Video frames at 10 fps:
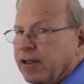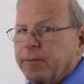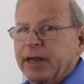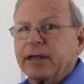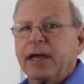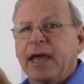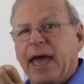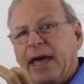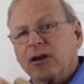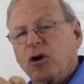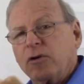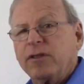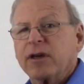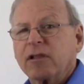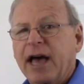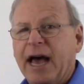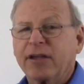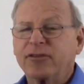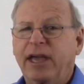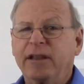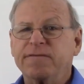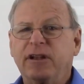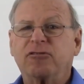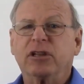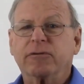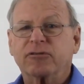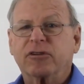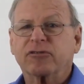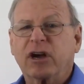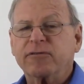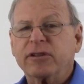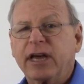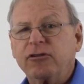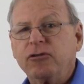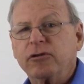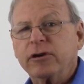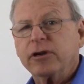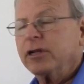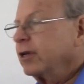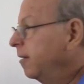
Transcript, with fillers: filament and coating the glass. And eventually it was discovered that you could